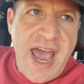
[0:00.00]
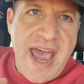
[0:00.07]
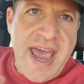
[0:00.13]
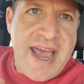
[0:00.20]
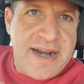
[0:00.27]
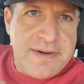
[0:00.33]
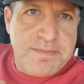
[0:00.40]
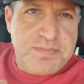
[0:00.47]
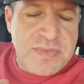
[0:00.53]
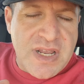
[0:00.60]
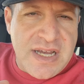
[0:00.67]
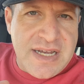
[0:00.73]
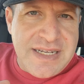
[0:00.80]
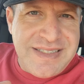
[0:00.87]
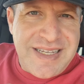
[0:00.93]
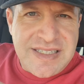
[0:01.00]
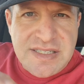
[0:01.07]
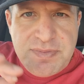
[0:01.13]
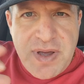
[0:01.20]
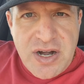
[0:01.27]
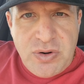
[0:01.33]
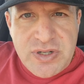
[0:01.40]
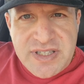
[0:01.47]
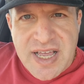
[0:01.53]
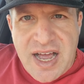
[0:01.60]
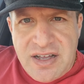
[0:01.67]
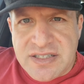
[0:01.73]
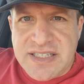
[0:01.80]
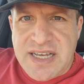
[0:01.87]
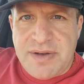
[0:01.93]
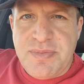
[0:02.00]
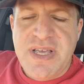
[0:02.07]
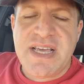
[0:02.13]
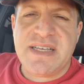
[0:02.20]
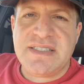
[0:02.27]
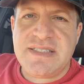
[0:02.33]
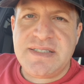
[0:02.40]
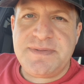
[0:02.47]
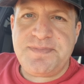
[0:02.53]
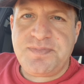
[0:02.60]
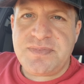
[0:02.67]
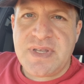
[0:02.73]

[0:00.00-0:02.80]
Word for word: And it doesn't matter what the outcome is.